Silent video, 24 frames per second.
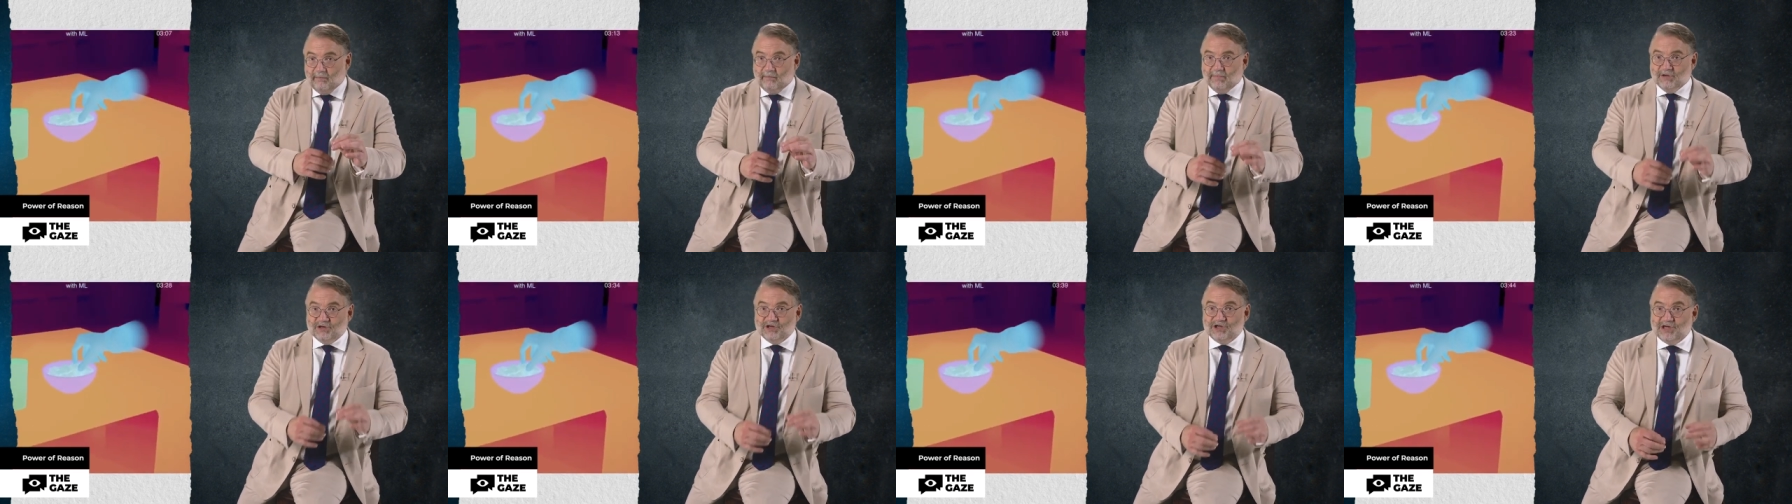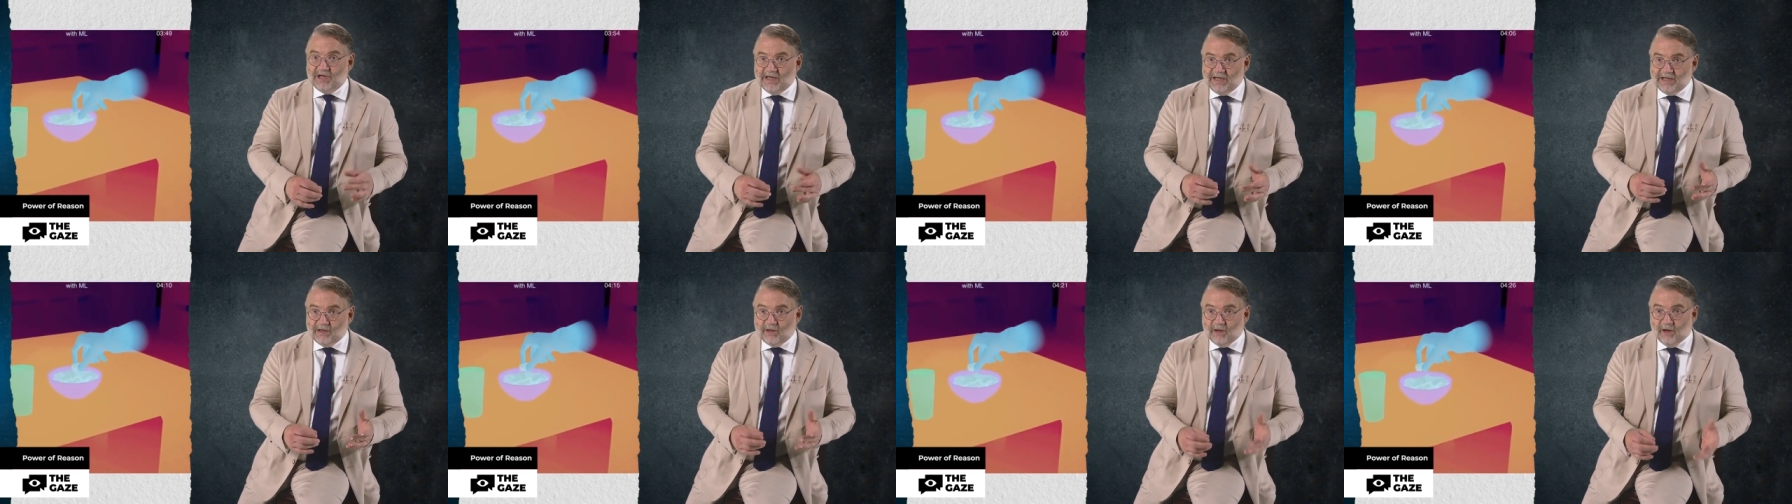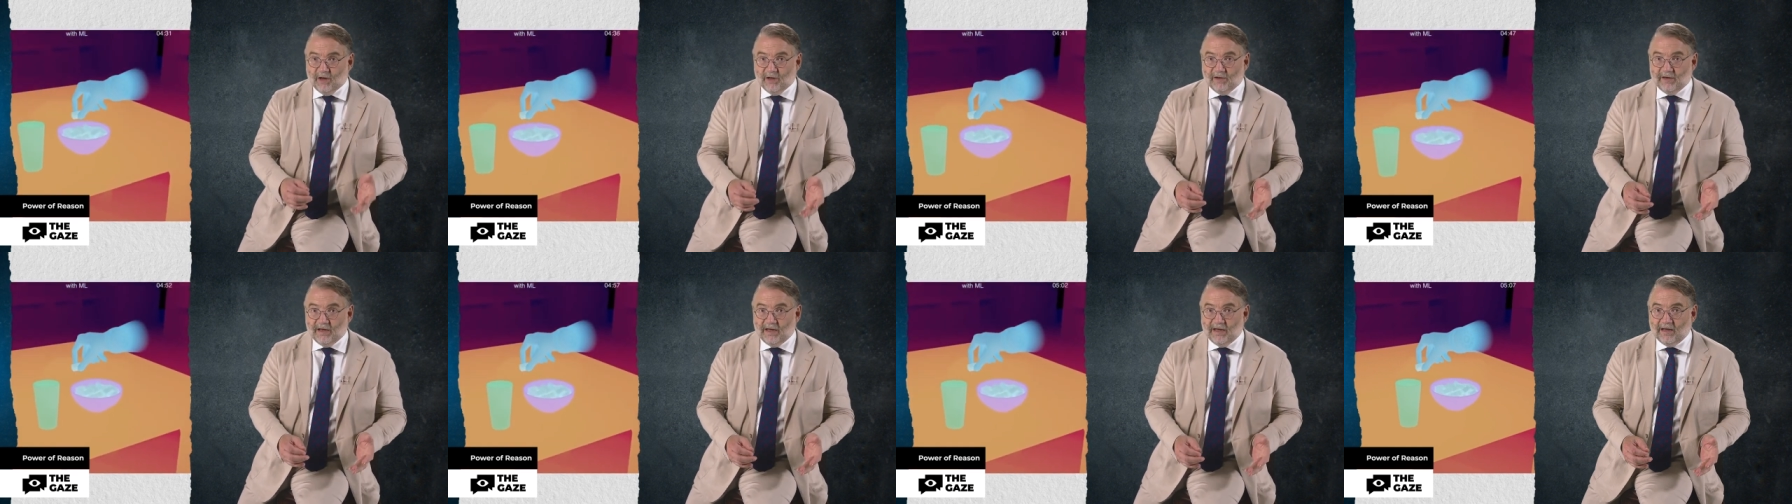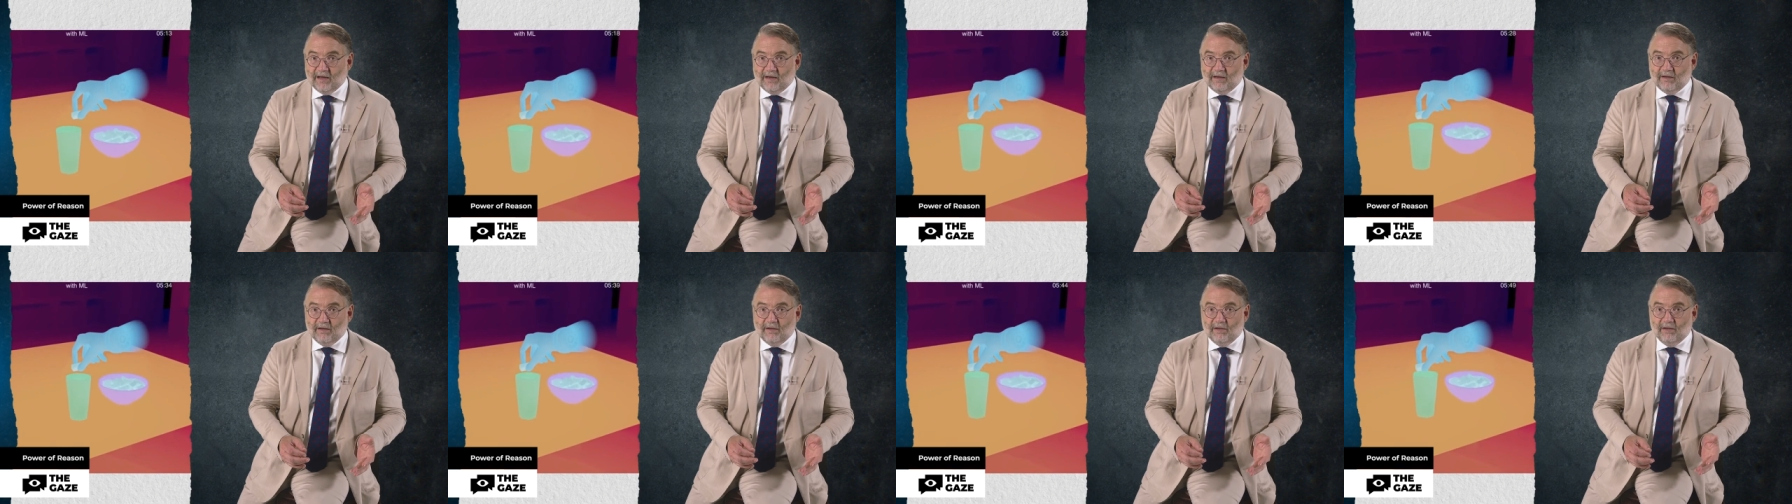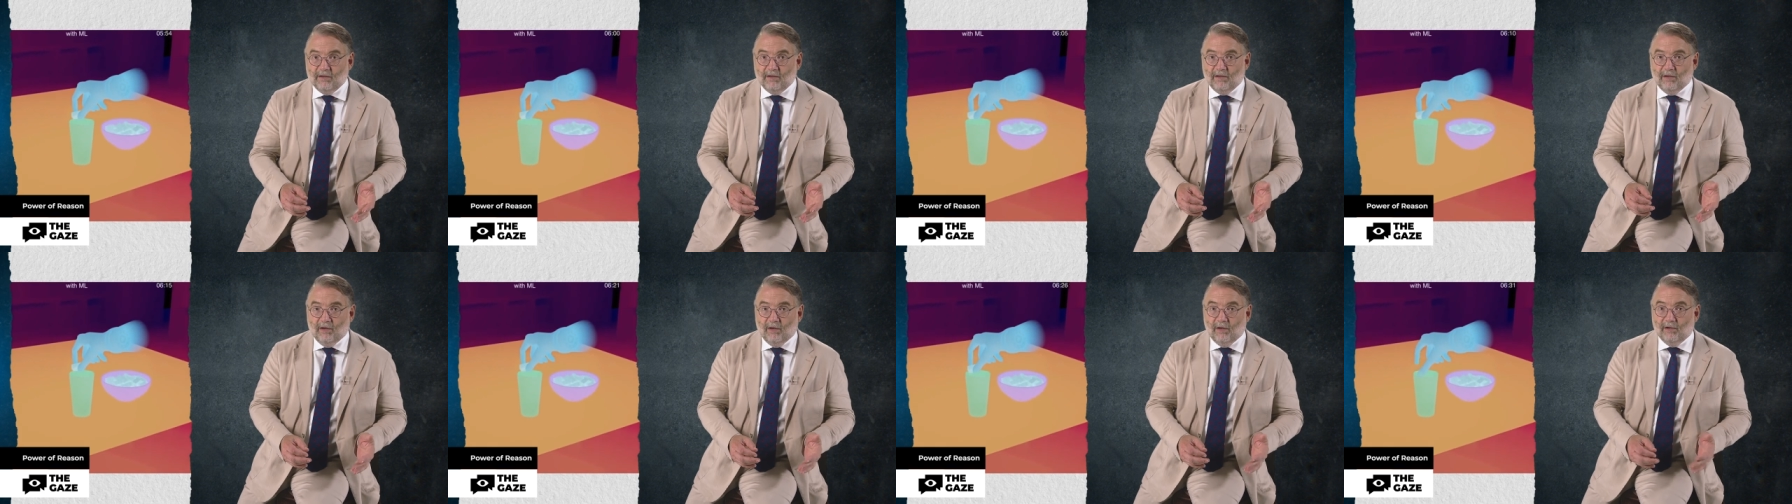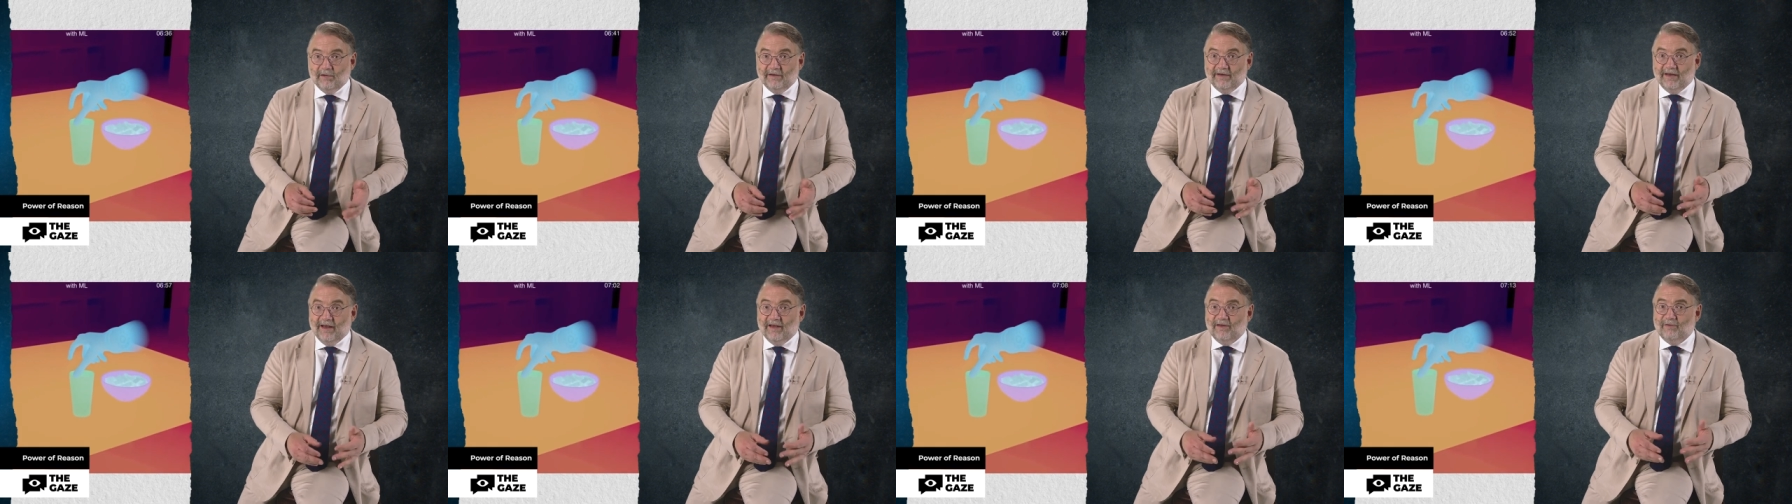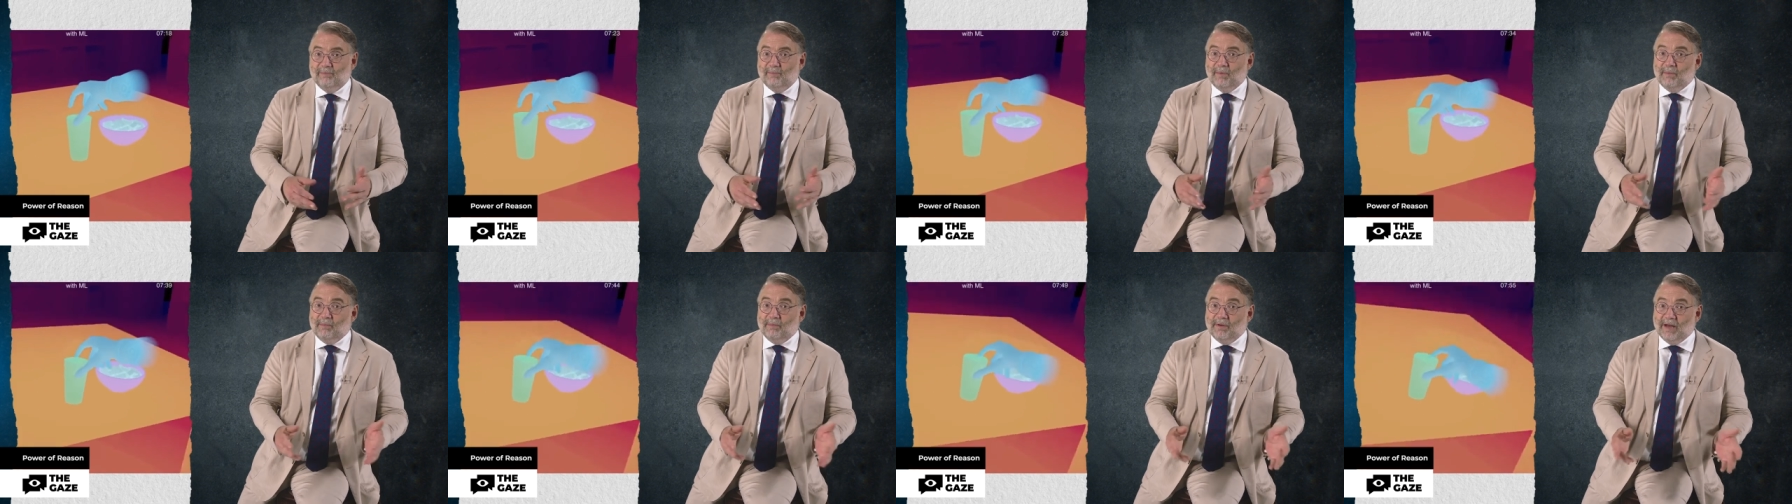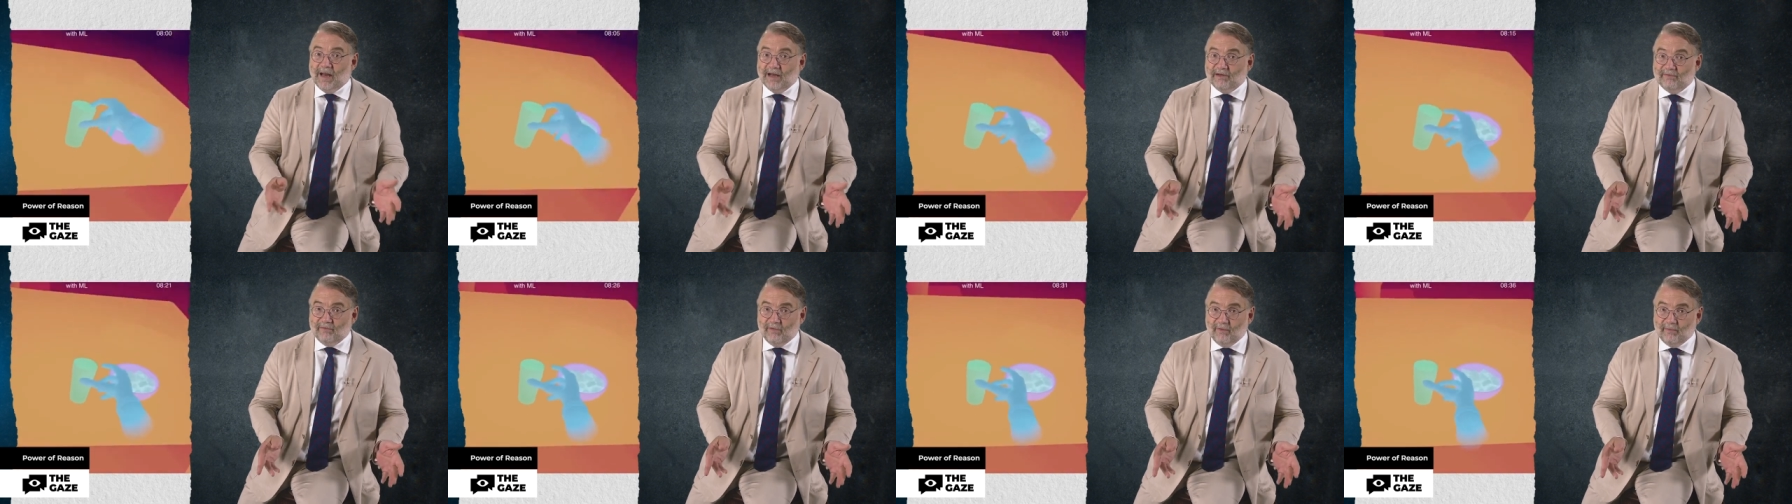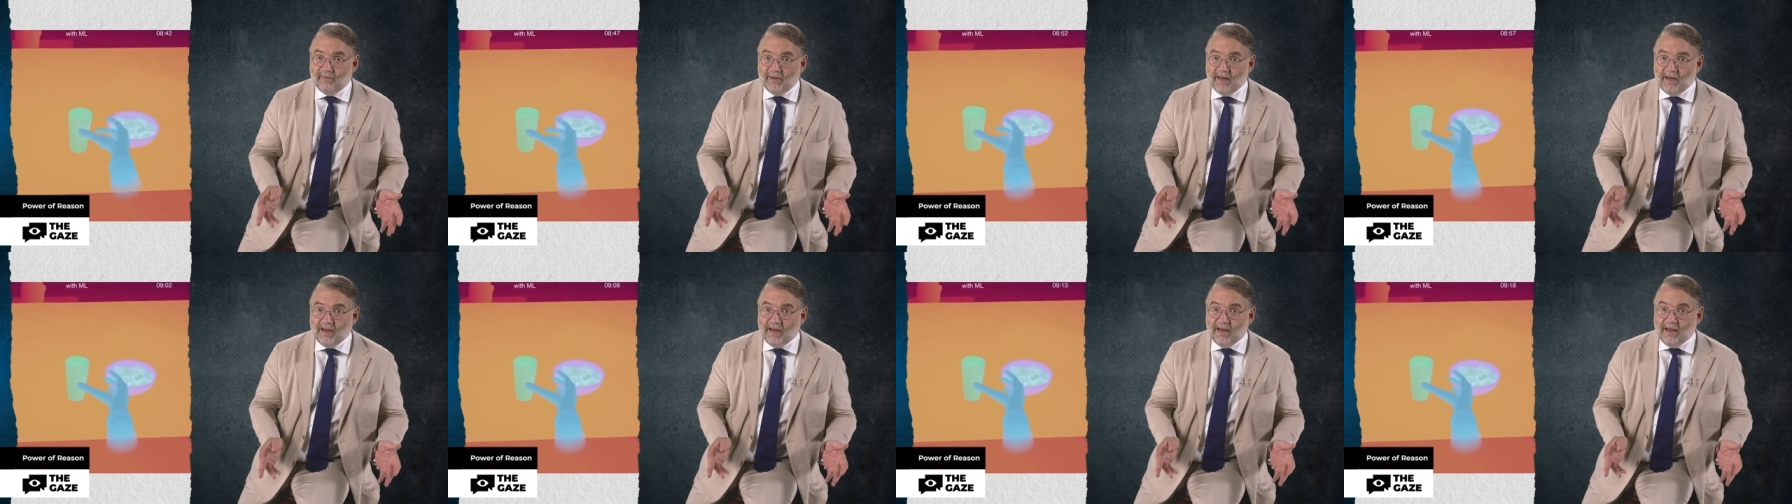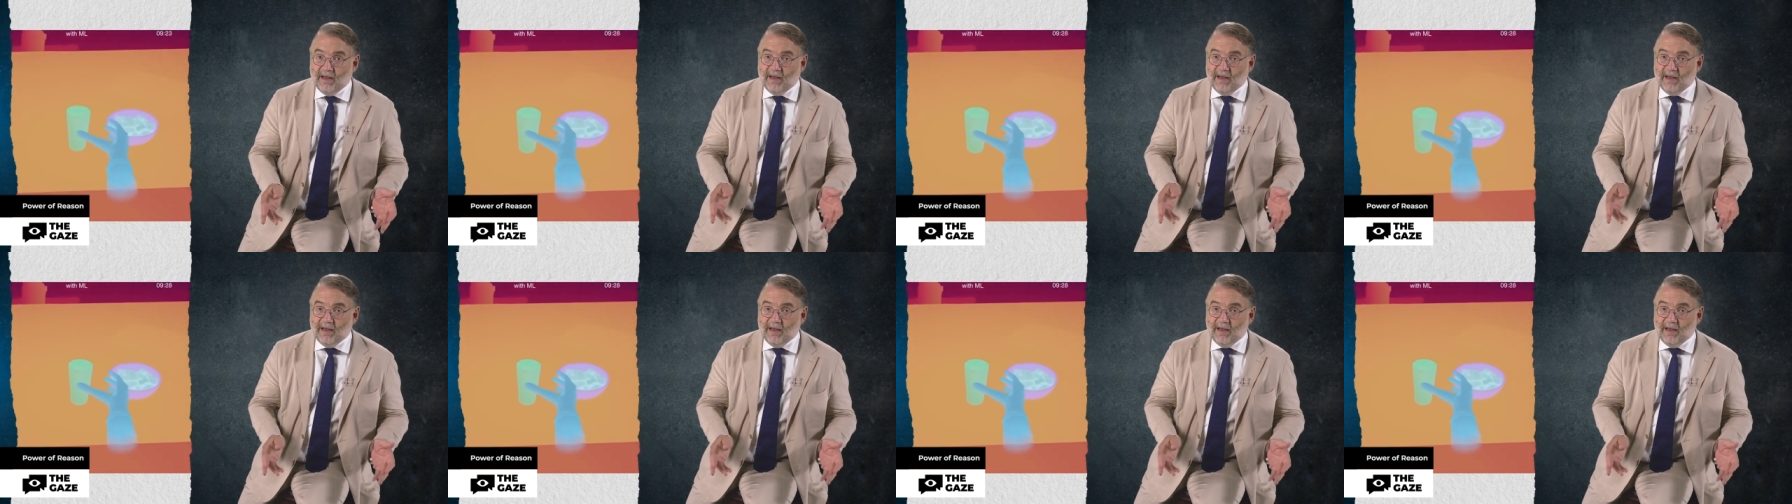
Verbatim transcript: Machine learning on the Esper platform